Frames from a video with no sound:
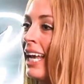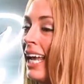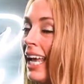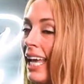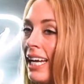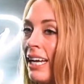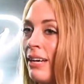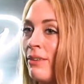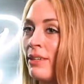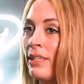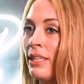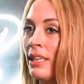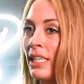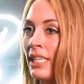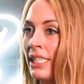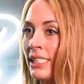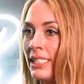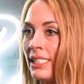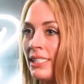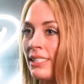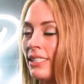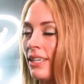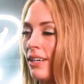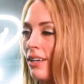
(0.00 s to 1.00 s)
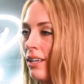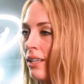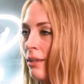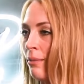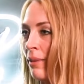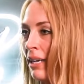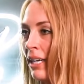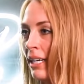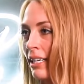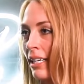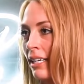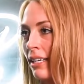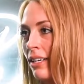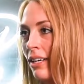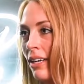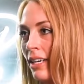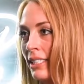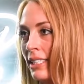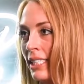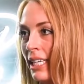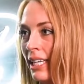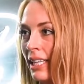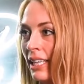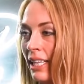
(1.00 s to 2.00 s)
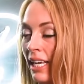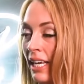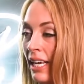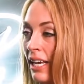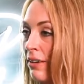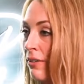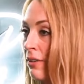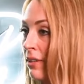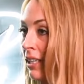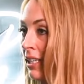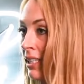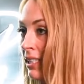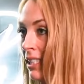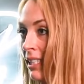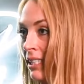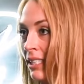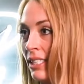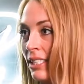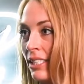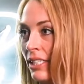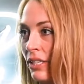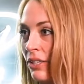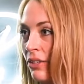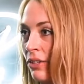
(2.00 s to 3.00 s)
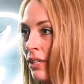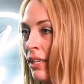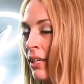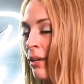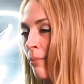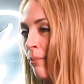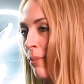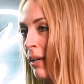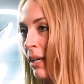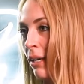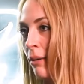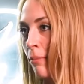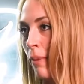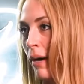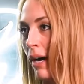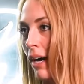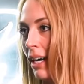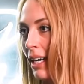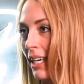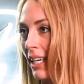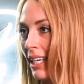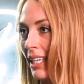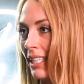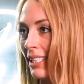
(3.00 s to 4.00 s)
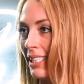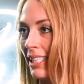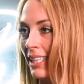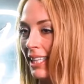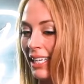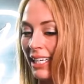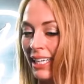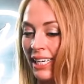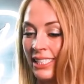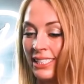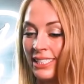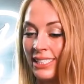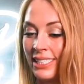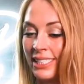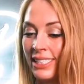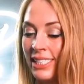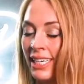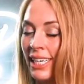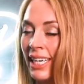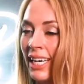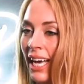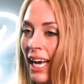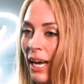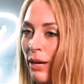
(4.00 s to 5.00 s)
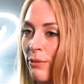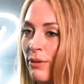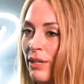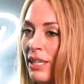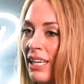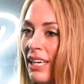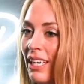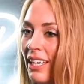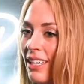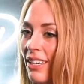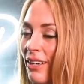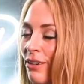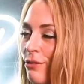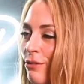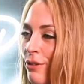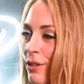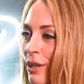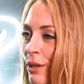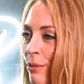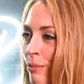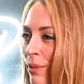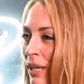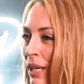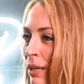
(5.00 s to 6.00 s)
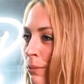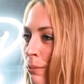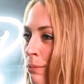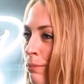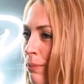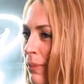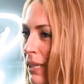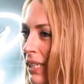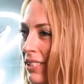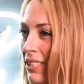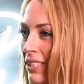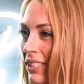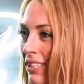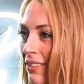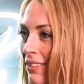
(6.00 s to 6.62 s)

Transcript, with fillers: and i would listen to all american content like i would listen to bigger pockets and then i just i really go for the big picture